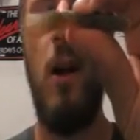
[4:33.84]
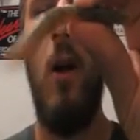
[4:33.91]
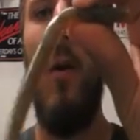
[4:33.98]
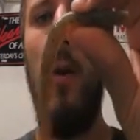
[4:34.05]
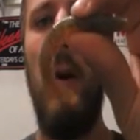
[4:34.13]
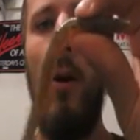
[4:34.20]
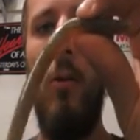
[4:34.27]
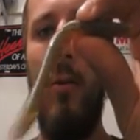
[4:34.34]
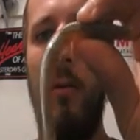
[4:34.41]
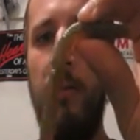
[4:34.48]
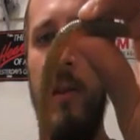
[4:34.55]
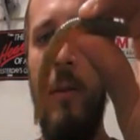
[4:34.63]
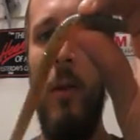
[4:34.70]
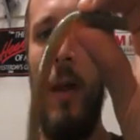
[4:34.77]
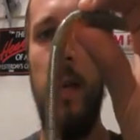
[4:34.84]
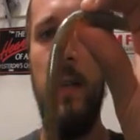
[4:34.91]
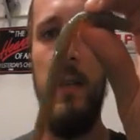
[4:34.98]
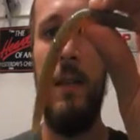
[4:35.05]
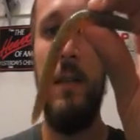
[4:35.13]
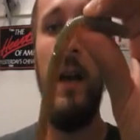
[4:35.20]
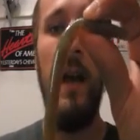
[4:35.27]
going all over the
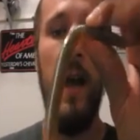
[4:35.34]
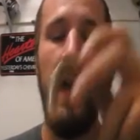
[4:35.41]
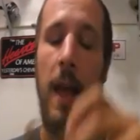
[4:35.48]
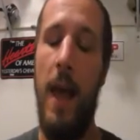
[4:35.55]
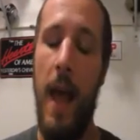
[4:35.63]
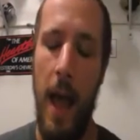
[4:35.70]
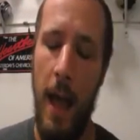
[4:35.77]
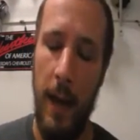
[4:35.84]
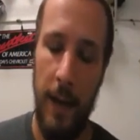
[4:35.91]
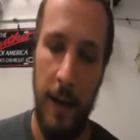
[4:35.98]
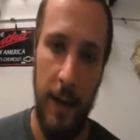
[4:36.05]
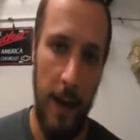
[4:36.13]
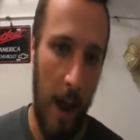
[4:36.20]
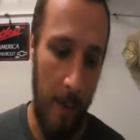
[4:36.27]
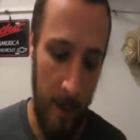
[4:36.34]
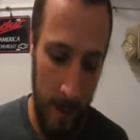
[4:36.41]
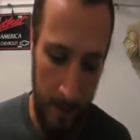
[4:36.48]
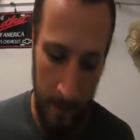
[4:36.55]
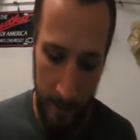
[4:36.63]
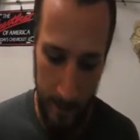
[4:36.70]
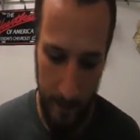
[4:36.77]
place. And I
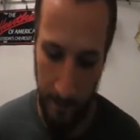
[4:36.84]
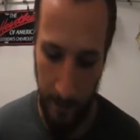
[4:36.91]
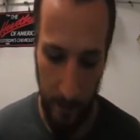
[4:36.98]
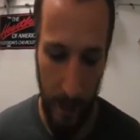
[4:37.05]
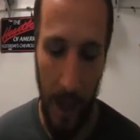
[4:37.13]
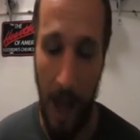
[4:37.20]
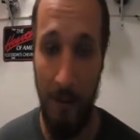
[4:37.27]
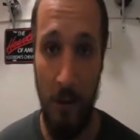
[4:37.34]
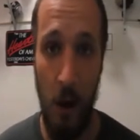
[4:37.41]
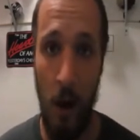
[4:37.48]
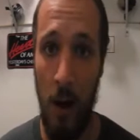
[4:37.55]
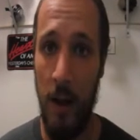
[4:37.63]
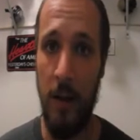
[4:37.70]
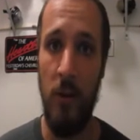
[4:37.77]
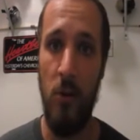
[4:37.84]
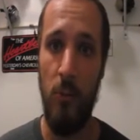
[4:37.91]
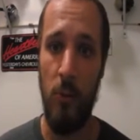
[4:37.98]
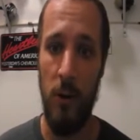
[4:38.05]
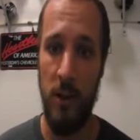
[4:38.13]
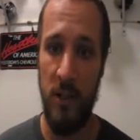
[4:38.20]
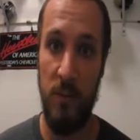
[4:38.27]
mean, I've caught
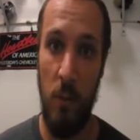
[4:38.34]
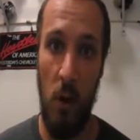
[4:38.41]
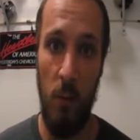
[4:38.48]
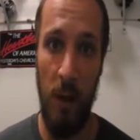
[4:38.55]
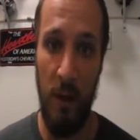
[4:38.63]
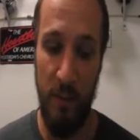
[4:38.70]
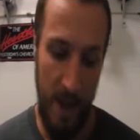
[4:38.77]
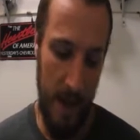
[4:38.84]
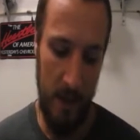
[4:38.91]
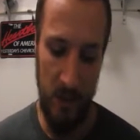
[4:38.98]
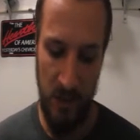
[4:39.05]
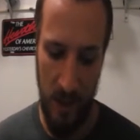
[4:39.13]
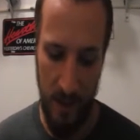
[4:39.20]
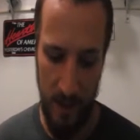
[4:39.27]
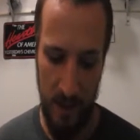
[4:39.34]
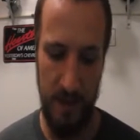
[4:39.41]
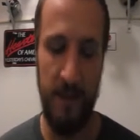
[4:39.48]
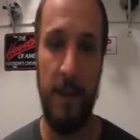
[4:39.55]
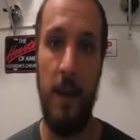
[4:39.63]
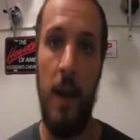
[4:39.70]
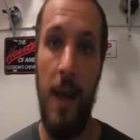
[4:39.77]
numerous smallmouth bass on
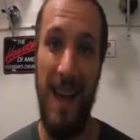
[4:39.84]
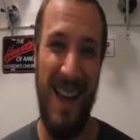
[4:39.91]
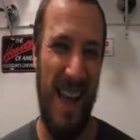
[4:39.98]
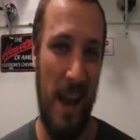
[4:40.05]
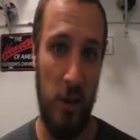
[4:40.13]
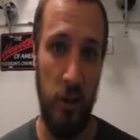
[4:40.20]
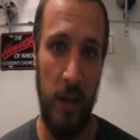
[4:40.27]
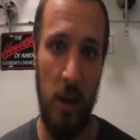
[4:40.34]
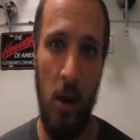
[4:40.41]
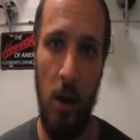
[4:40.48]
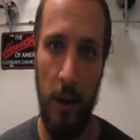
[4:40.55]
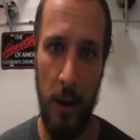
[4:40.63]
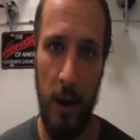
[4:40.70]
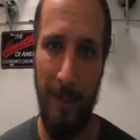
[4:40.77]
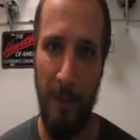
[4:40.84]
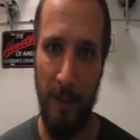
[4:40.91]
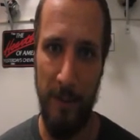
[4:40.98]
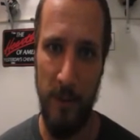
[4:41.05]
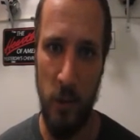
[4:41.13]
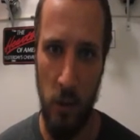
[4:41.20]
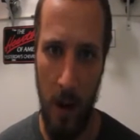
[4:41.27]
this. I actually caught a couple
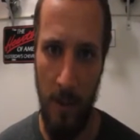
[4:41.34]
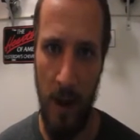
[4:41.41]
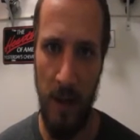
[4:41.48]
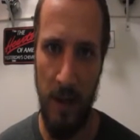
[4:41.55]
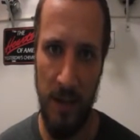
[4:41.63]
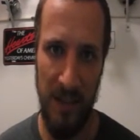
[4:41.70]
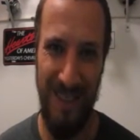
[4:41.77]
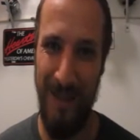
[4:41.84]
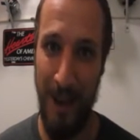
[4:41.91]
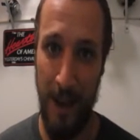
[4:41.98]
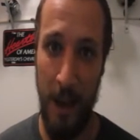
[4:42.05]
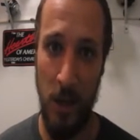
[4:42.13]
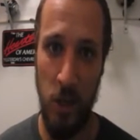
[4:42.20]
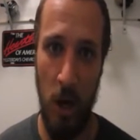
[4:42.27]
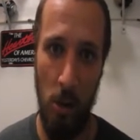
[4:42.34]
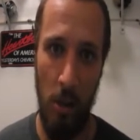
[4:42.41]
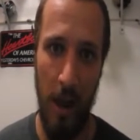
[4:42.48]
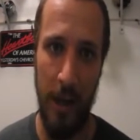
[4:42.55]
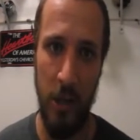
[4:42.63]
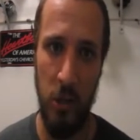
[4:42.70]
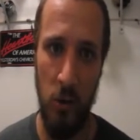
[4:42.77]
of drum on this. I've been catching a lot
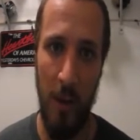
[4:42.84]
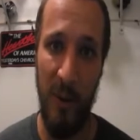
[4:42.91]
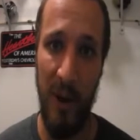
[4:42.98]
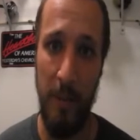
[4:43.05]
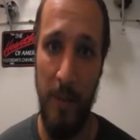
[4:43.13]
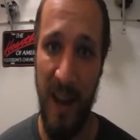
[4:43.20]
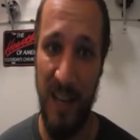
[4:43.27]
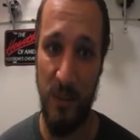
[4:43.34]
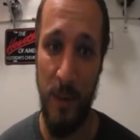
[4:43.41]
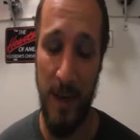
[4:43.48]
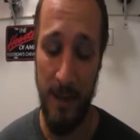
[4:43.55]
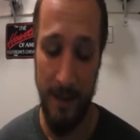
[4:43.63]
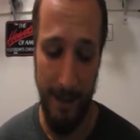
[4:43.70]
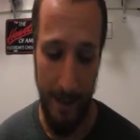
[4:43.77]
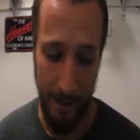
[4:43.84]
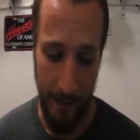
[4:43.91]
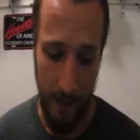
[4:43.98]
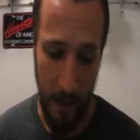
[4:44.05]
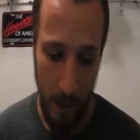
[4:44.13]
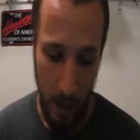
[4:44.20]
of drum on bass baits lately.